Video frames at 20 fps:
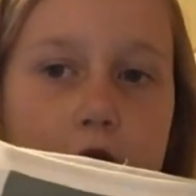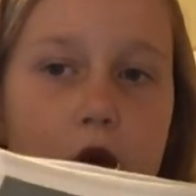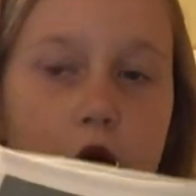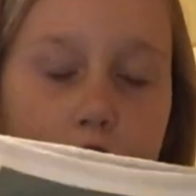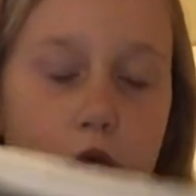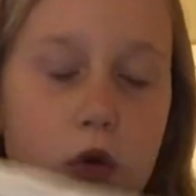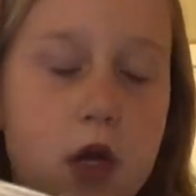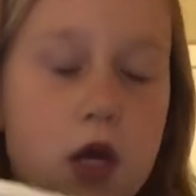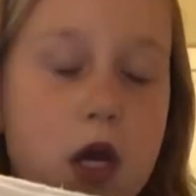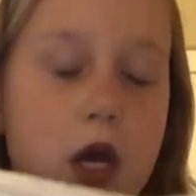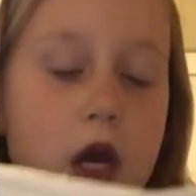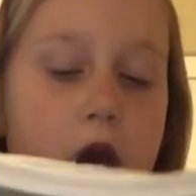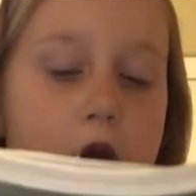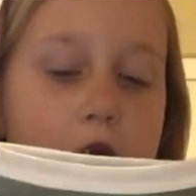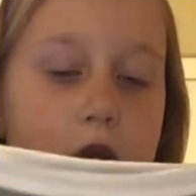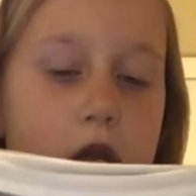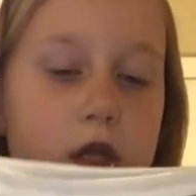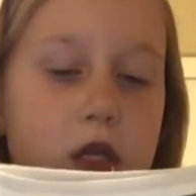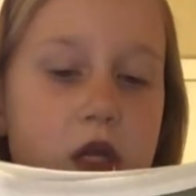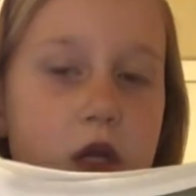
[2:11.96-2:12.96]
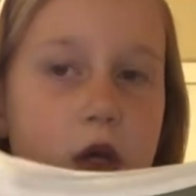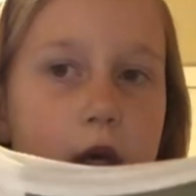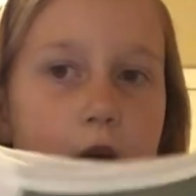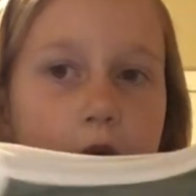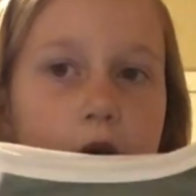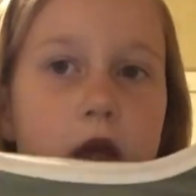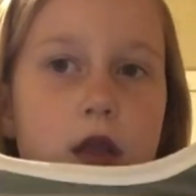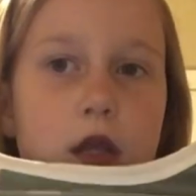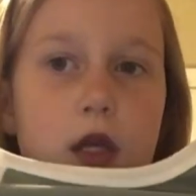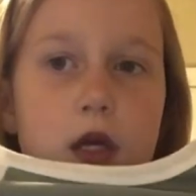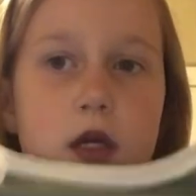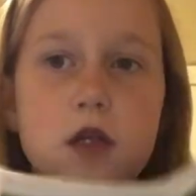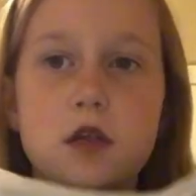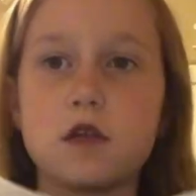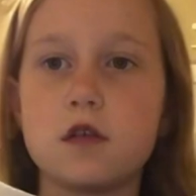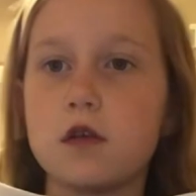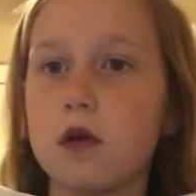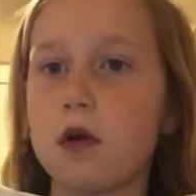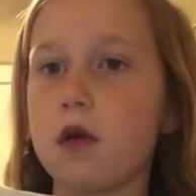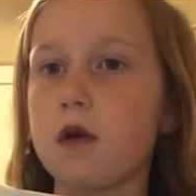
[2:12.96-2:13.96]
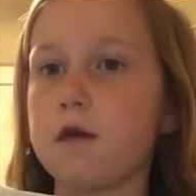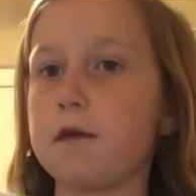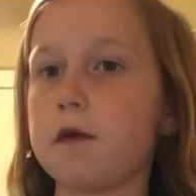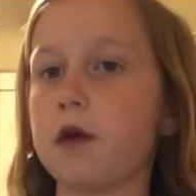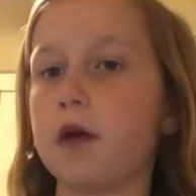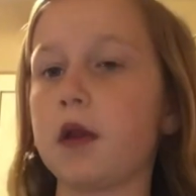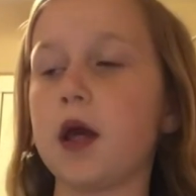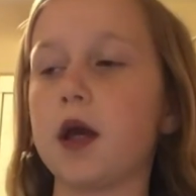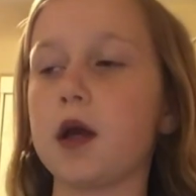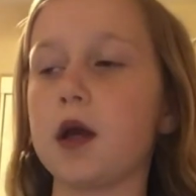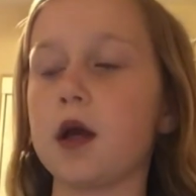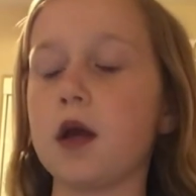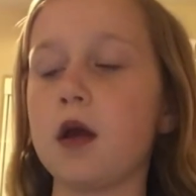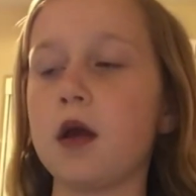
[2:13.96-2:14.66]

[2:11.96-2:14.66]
you to get this shirt for like